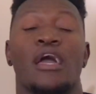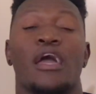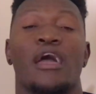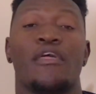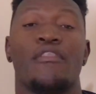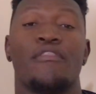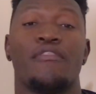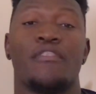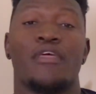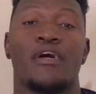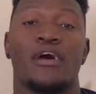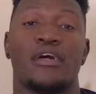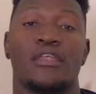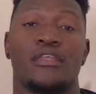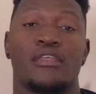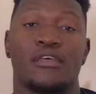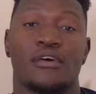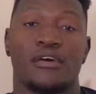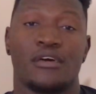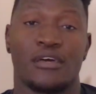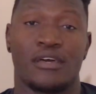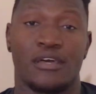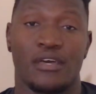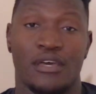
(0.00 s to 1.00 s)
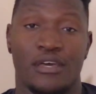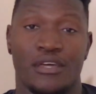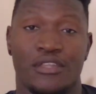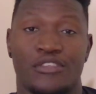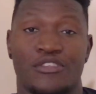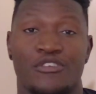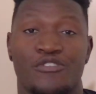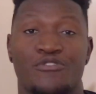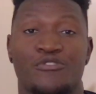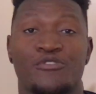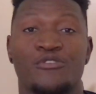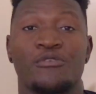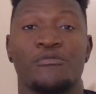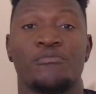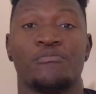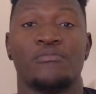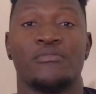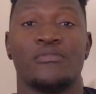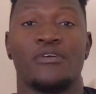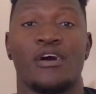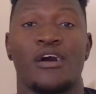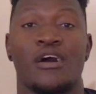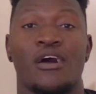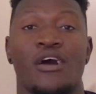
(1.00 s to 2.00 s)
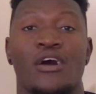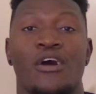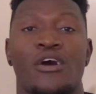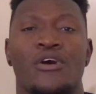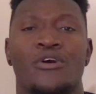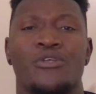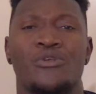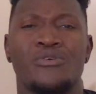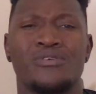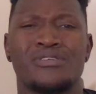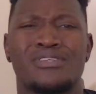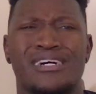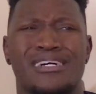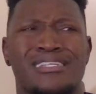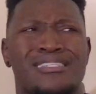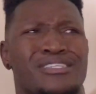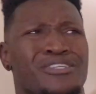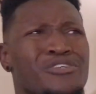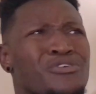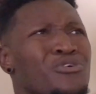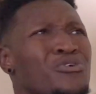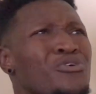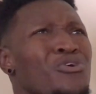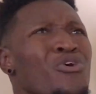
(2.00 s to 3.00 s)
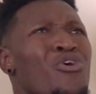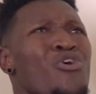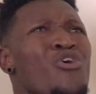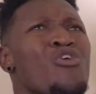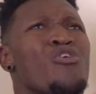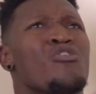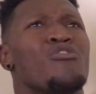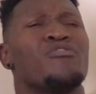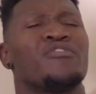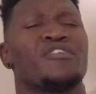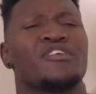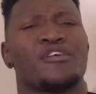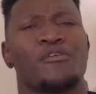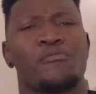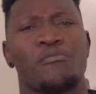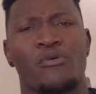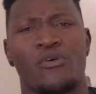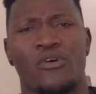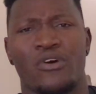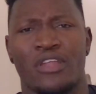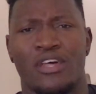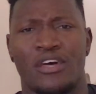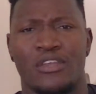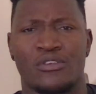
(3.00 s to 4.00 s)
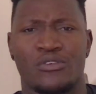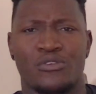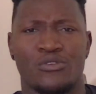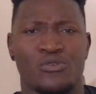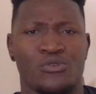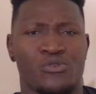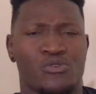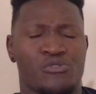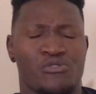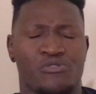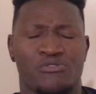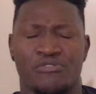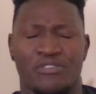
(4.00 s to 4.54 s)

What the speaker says: And then in the room, not that you go over the board and do